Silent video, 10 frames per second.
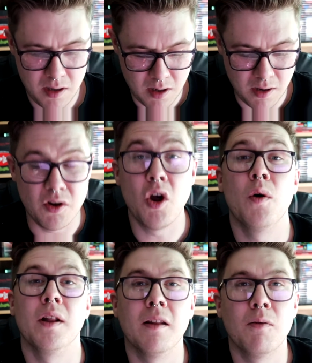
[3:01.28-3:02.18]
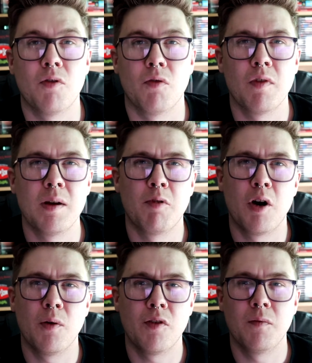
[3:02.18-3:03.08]
knowing that it was a
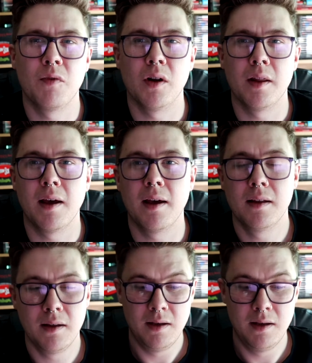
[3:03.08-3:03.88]
repro or something like that.